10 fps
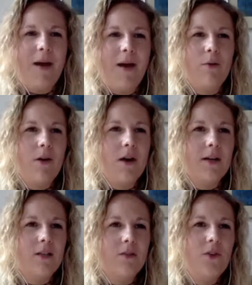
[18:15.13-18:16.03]
about
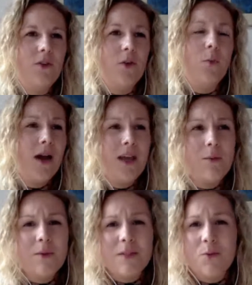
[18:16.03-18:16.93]
kind of,
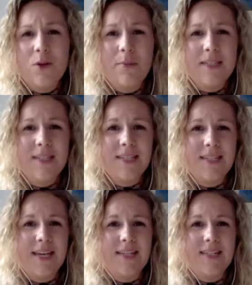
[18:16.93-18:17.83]
working with smaller
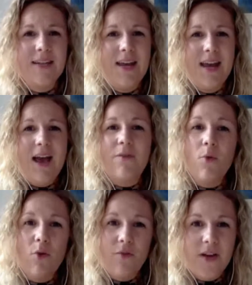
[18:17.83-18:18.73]
businesses and
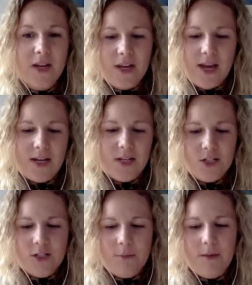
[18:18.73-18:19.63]
having more of a
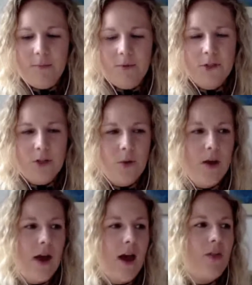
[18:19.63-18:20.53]
connection to people.
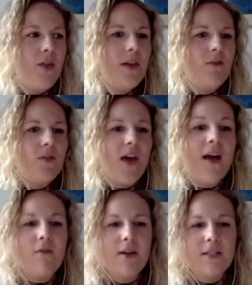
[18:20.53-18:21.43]
So I think for
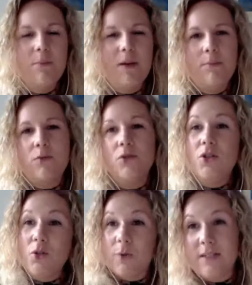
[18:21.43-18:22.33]
that reason, people
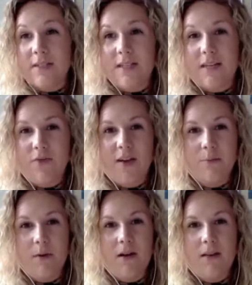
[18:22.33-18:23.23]
do want to see the
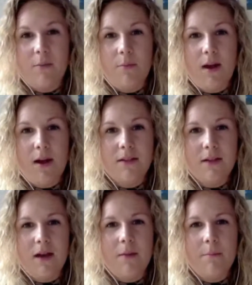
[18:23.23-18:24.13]
face behind the
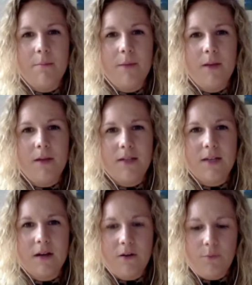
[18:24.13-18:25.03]
brand, because it
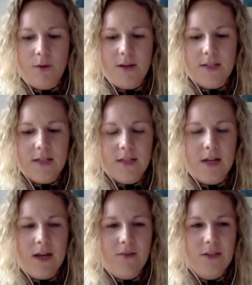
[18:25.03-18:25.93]
kind of brings that to
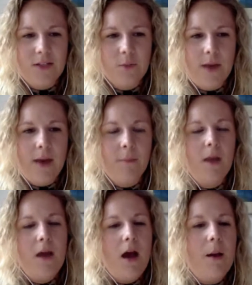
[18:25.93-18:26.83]
life a little bit.
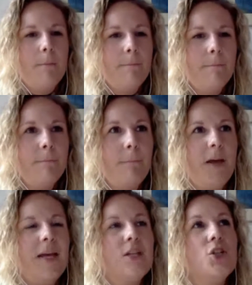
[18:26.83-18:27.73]

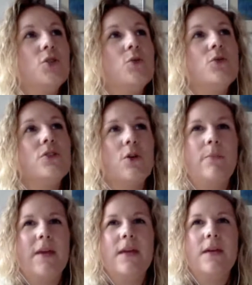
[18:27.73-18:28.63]
But it should
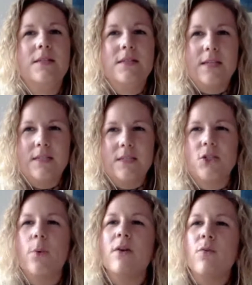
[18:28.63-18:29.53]
also be
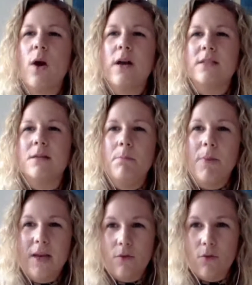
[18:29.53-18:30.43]
consistent. So when I've worked
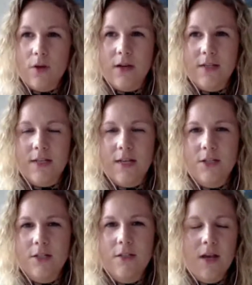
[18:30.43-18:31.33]
in bigger
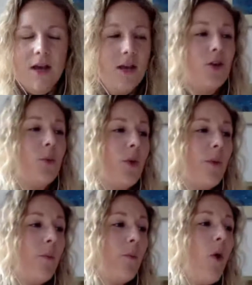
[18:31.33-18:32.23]
organizations,
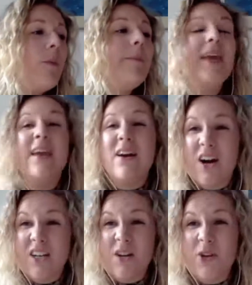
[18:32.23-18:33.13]
what
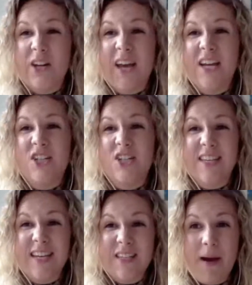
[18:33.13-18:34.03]
PR and
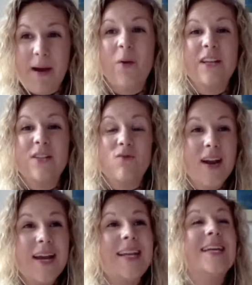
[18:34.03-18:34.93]
communications is about is
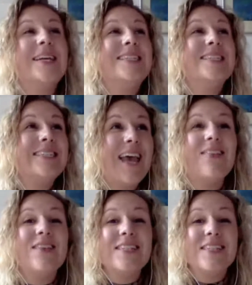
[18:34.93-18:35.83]
really
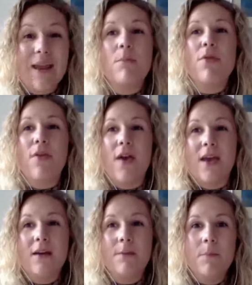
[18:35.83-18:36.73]
saying the same
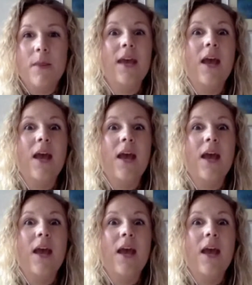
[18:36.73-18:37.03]
thing